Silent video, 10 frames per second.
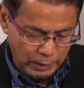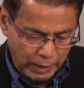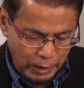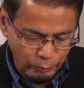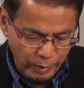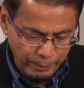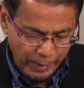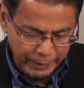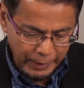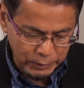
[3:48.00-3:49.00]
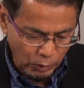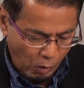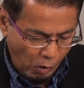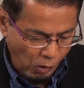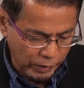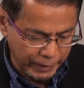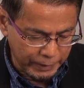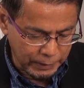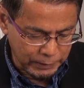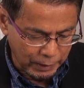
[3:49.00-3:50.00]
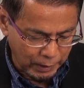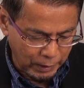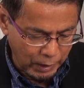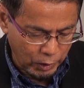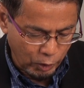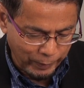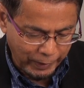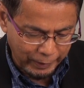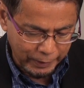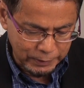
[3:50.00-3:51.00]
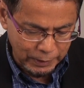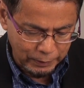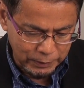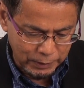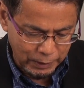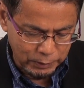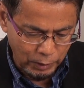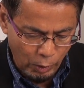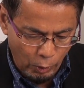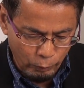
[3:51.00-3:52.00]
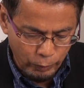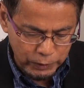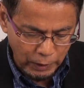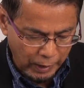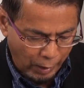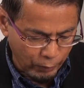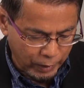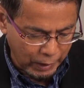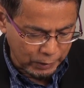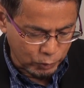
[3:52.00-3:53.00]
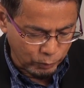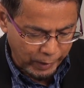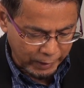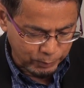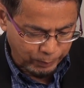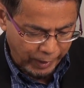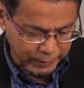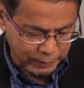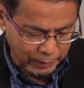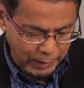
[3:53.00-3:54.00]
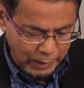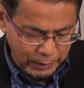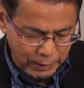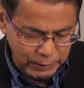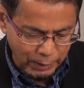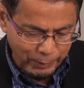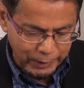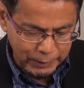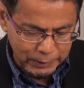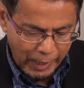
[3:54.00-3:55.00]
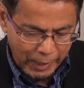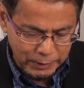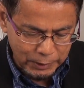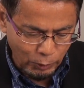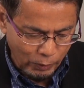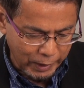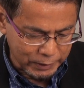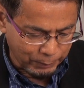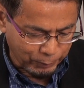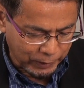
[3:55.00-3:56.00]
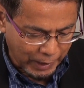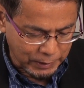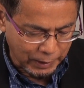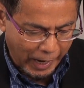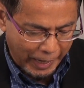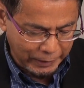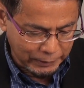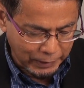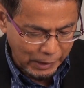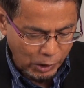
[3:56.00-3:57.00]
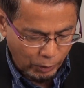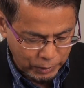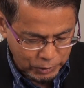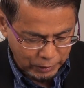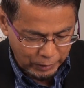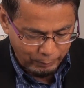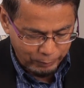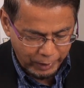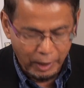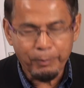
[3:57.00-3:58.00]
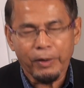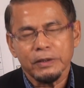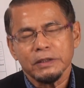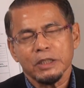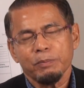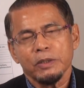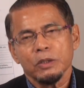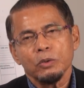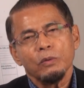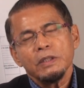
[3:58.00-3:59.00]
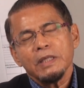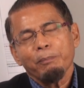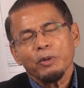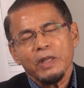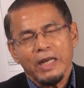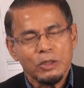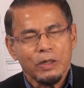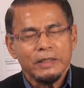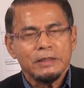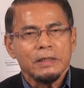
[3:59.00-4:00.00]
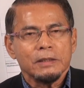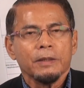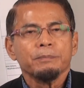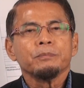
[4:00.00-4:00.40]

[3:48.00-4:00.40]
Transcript: The human mind has all the necessary human characteristics which allow guilt to be expressed. These abilities exist only as a potential until conditioning bring about this expression. So these are potentialities.